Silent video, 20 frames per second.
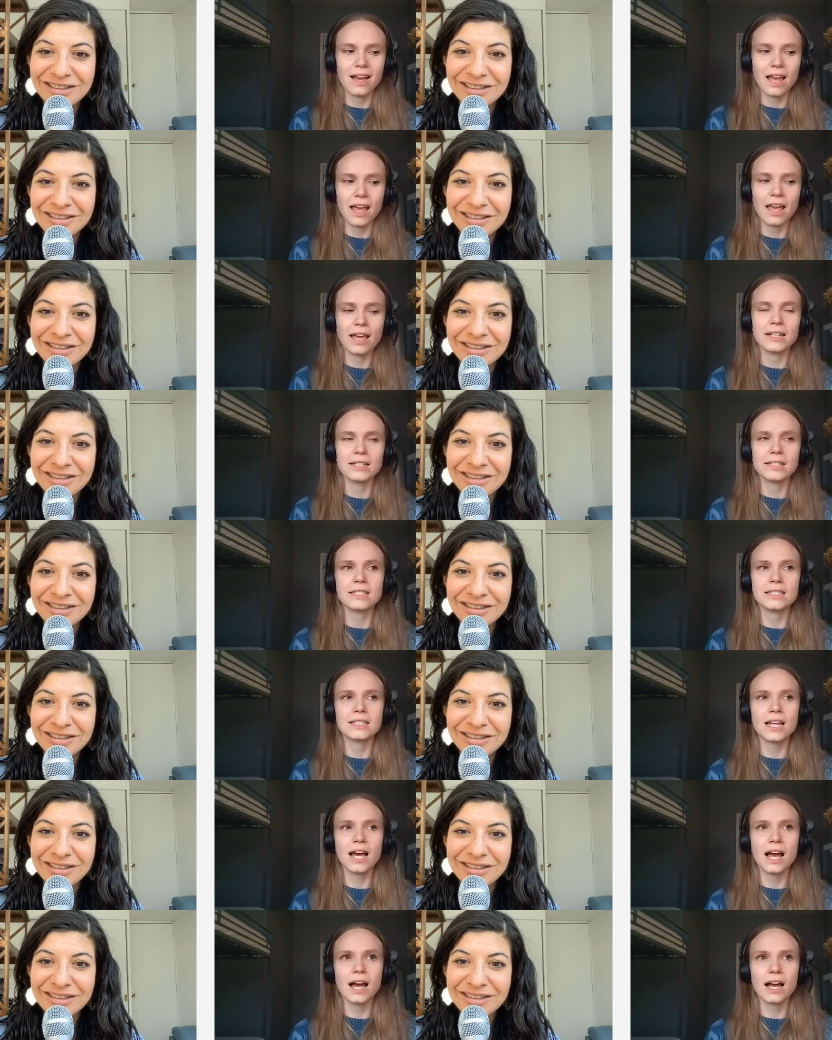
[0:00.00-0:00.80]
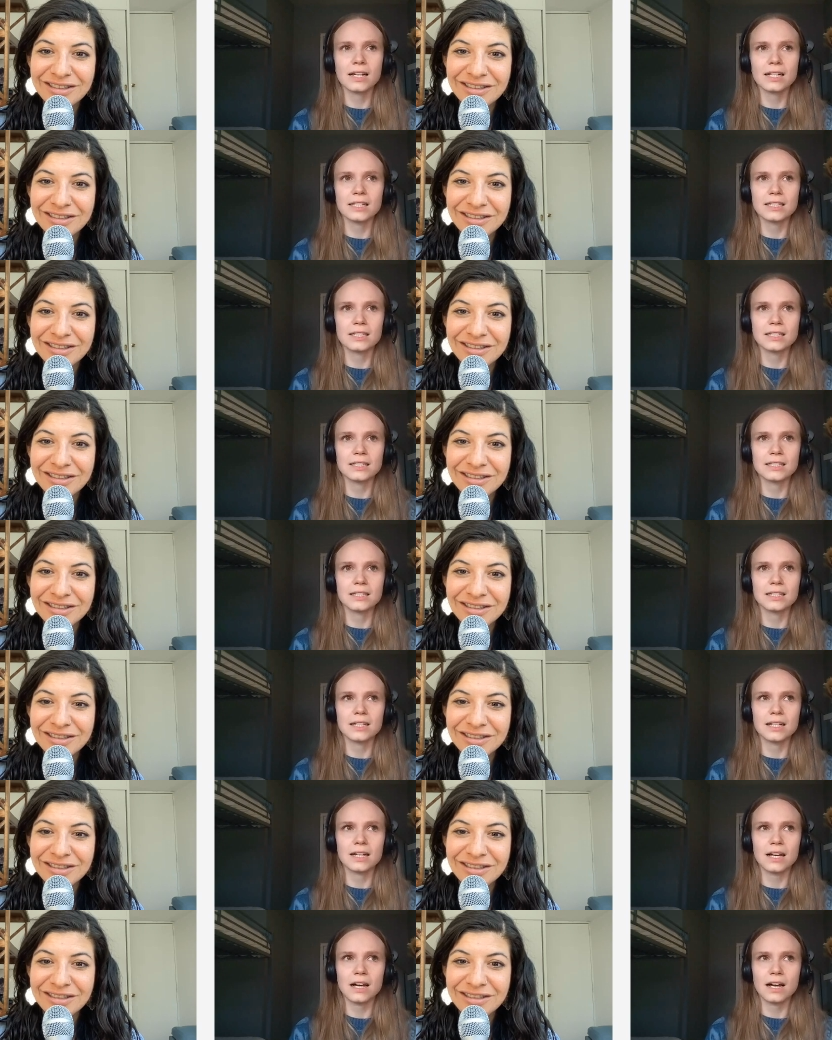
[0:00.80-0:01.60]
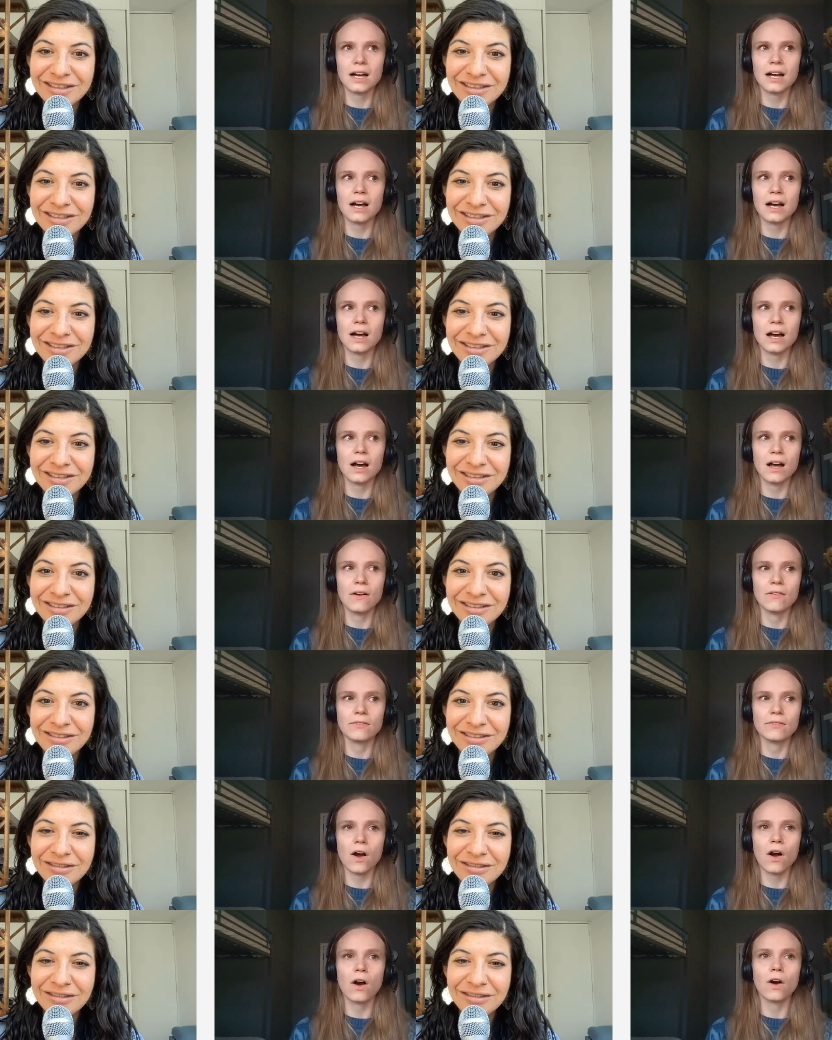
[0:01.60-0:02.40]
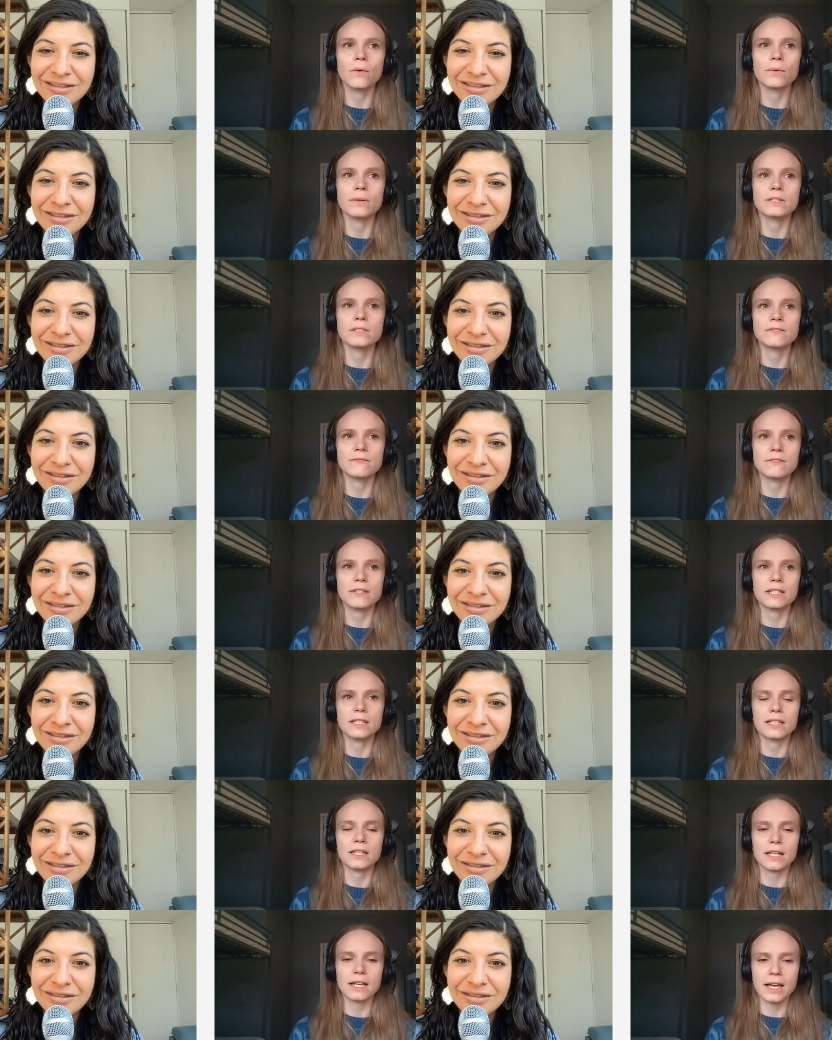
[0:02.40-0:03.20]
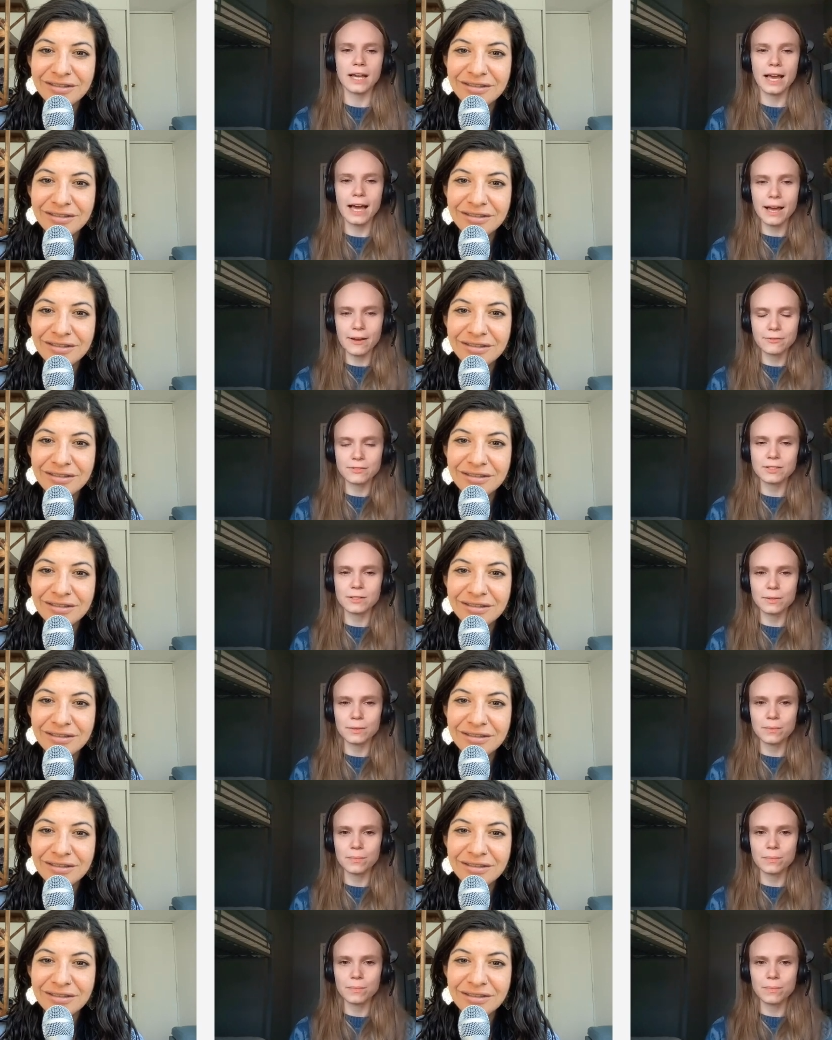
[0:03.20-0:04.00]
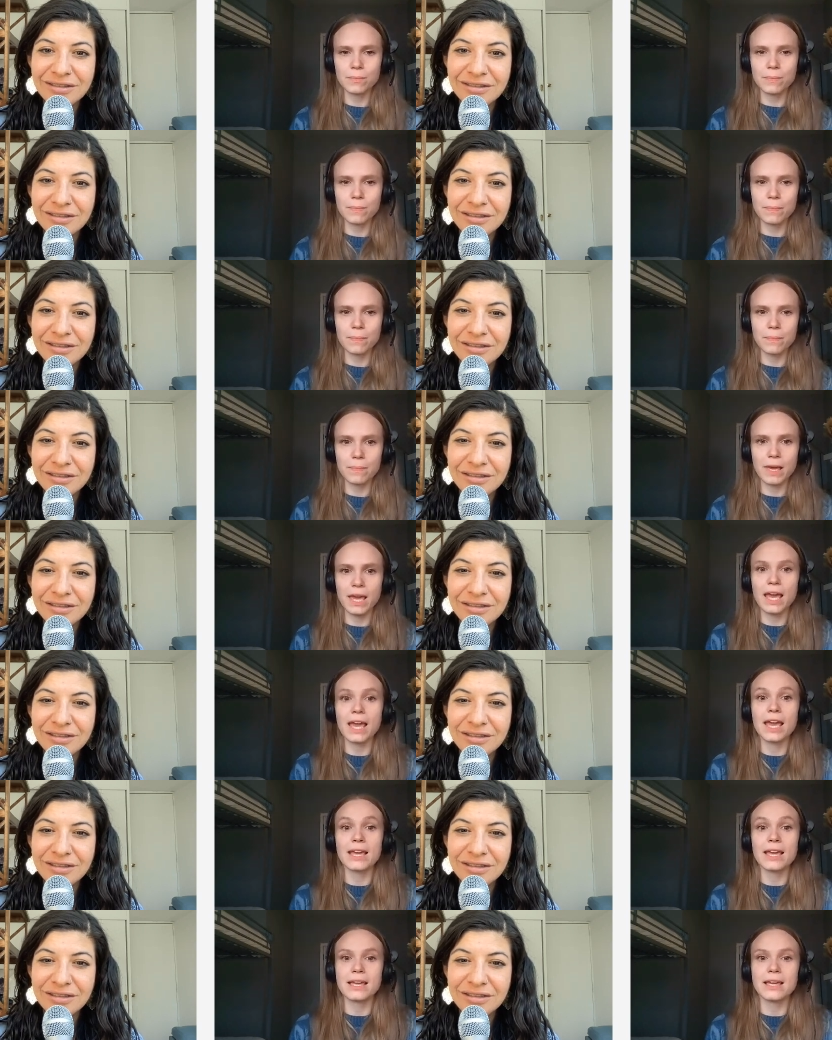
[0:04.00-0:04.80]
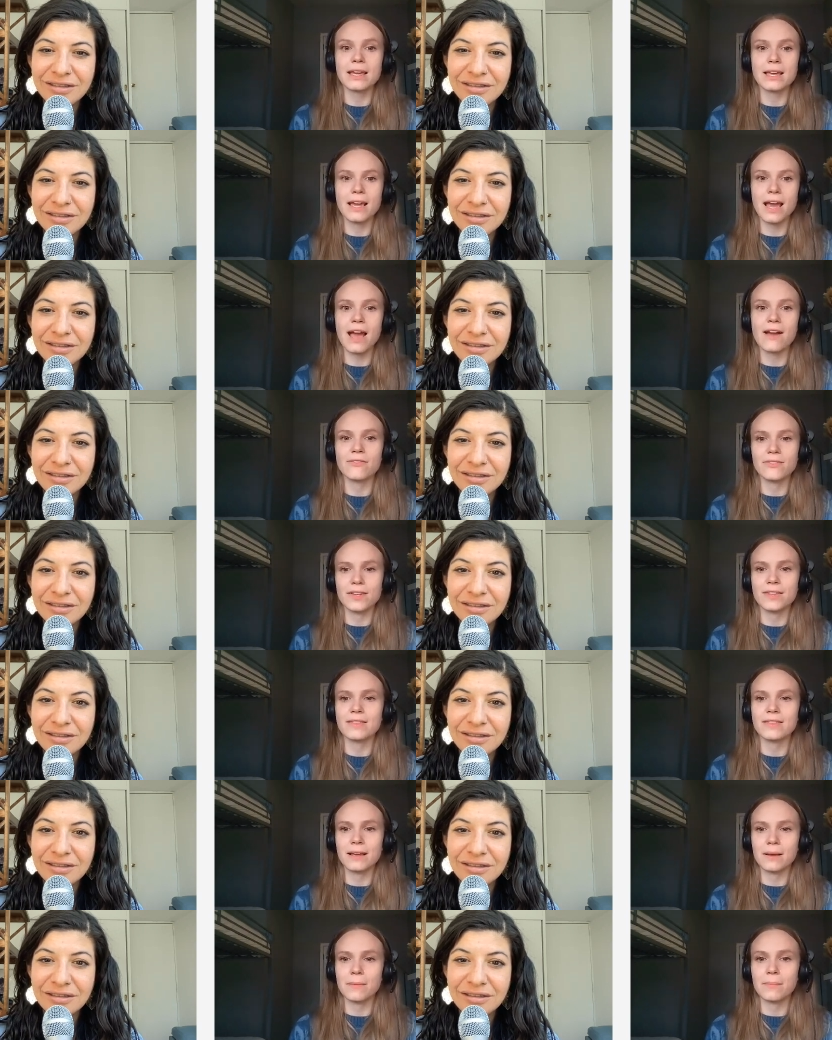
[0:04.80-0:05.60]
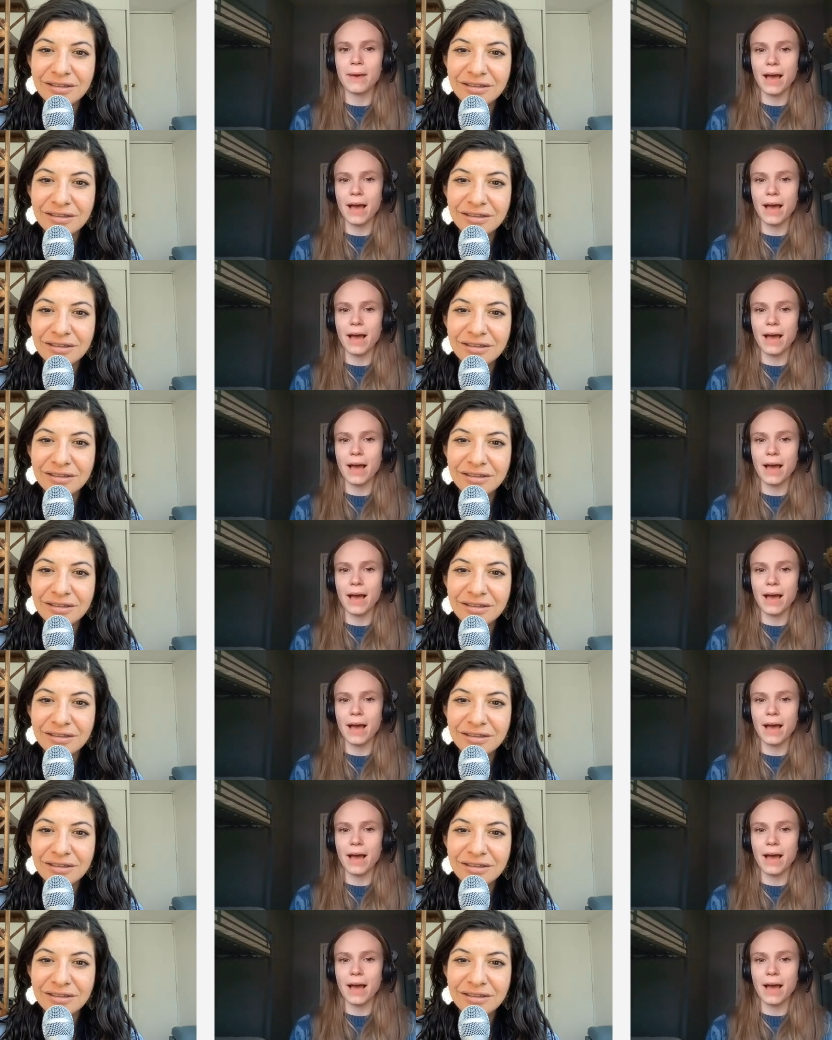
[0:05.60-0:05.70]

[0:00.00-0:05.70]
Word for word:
Speaker 1: And it's tired of always feeling like I have to pay everything